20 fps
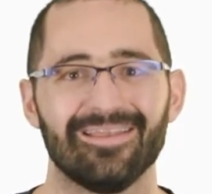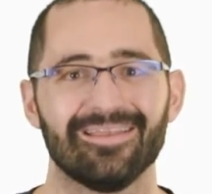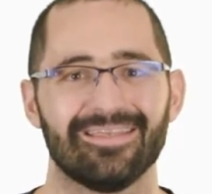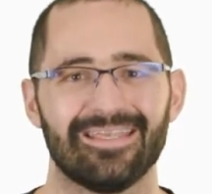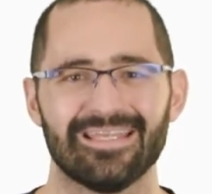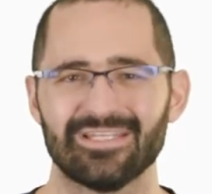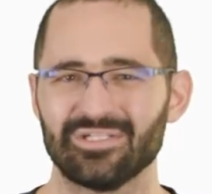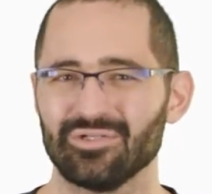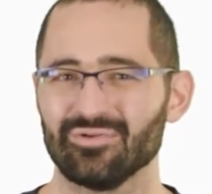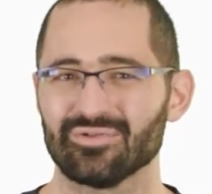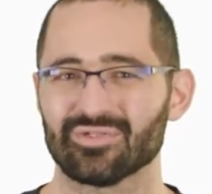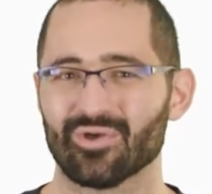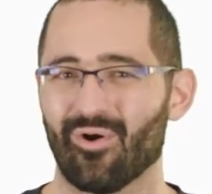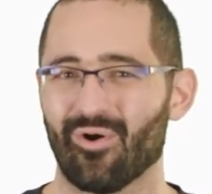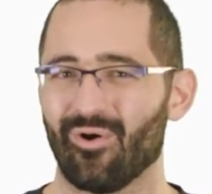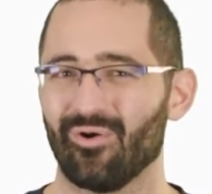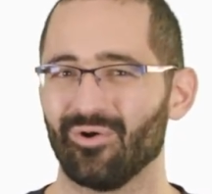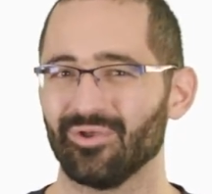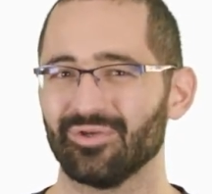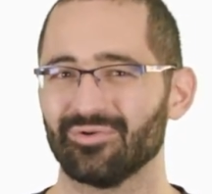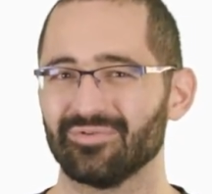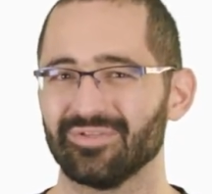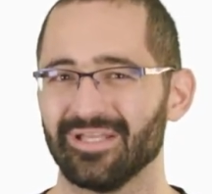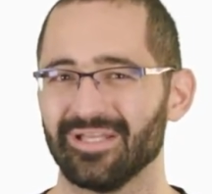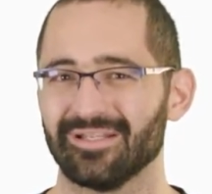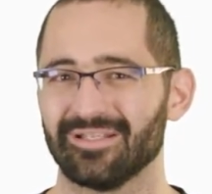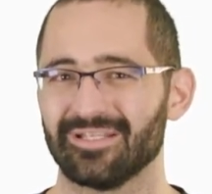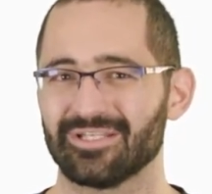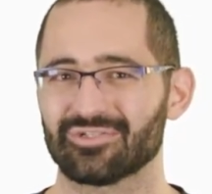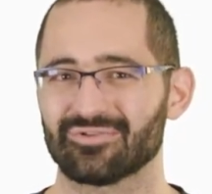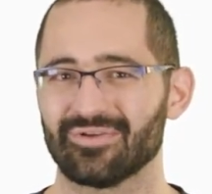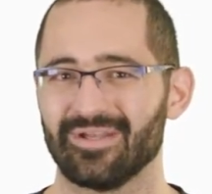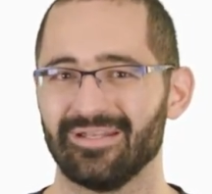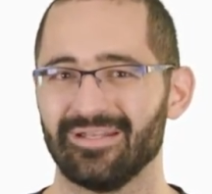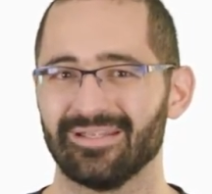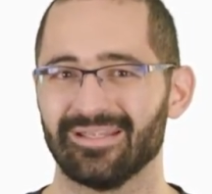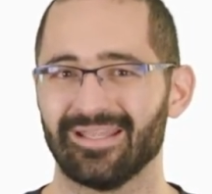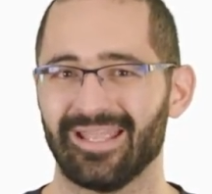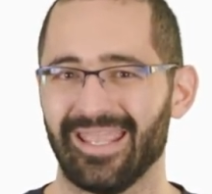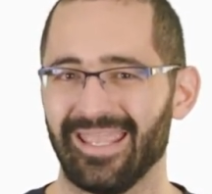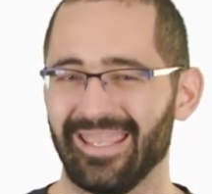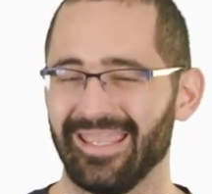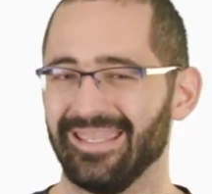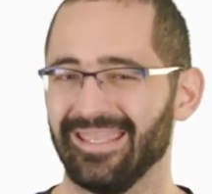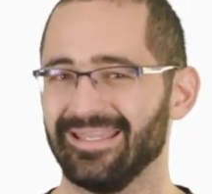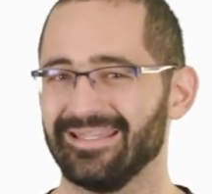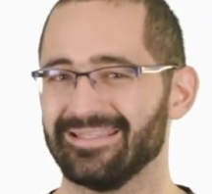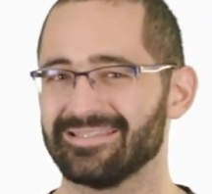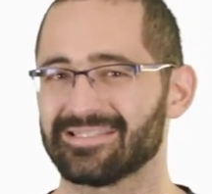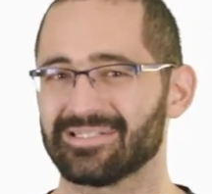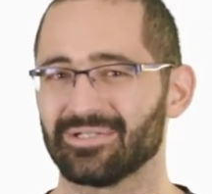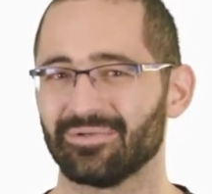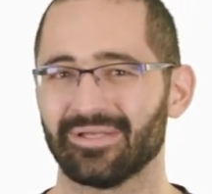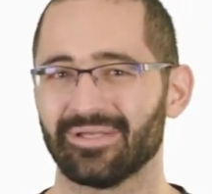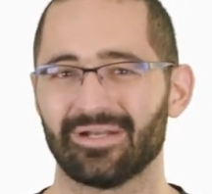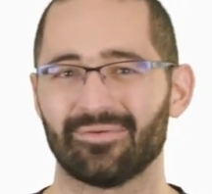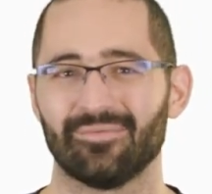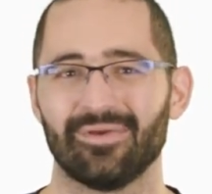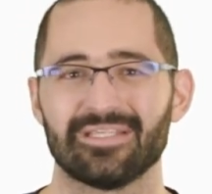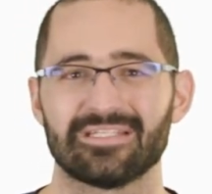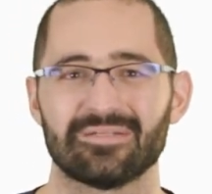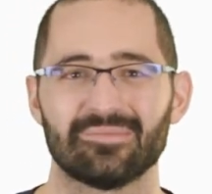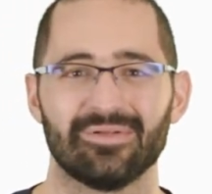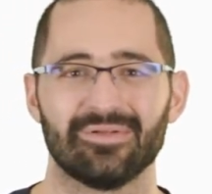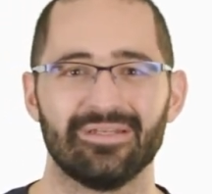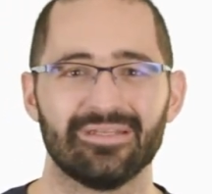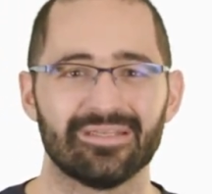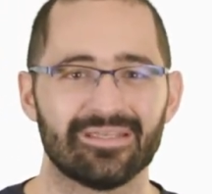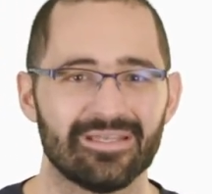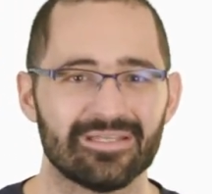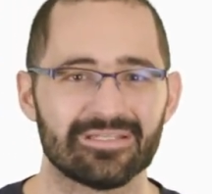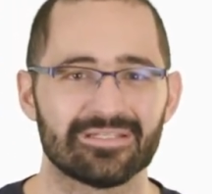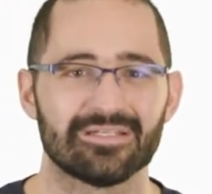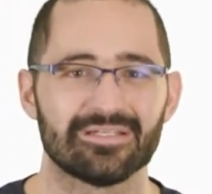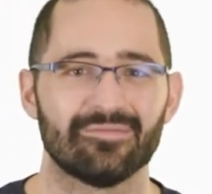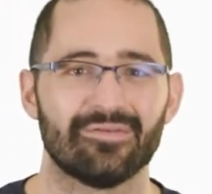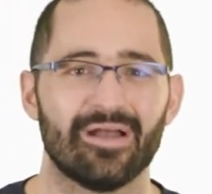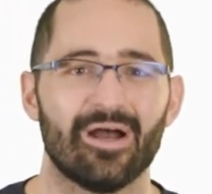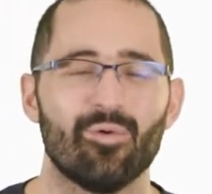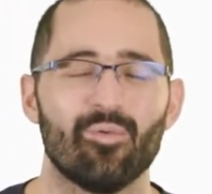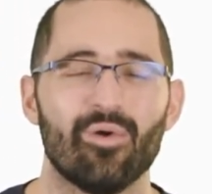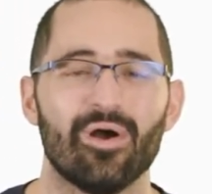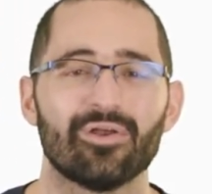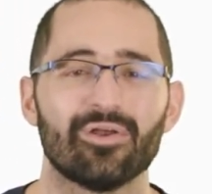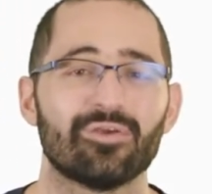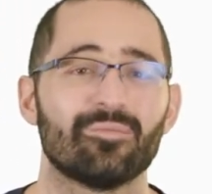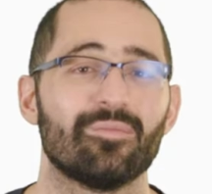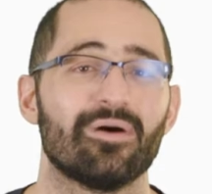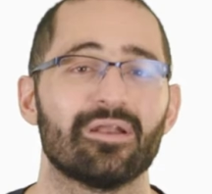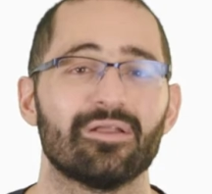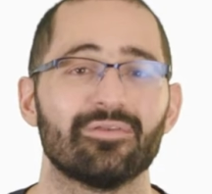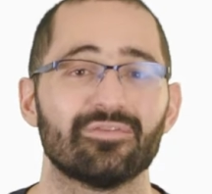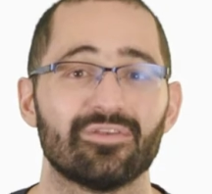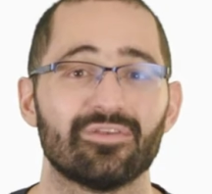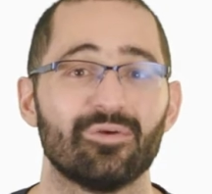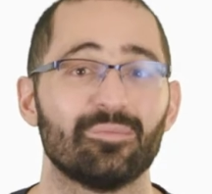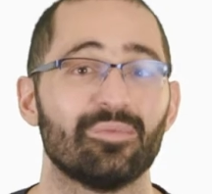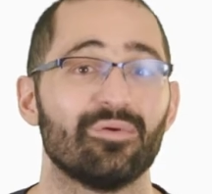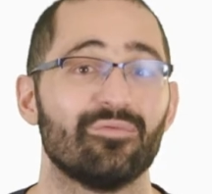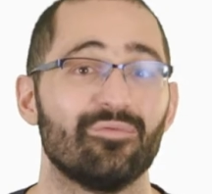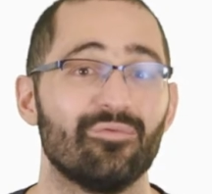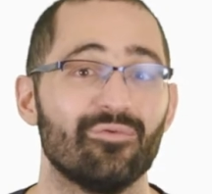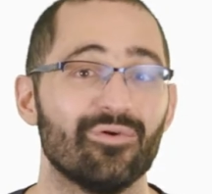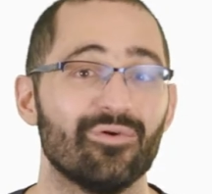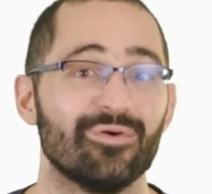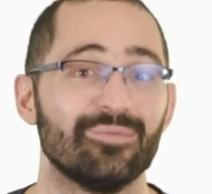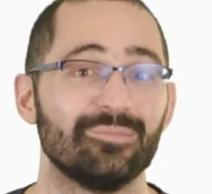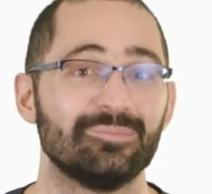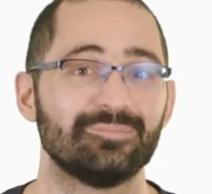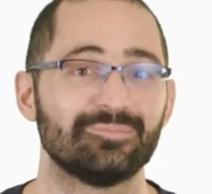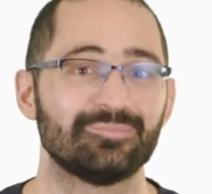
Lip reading: Can't you use all your data in training and still get a reasonable indication of how well your model is going to perform?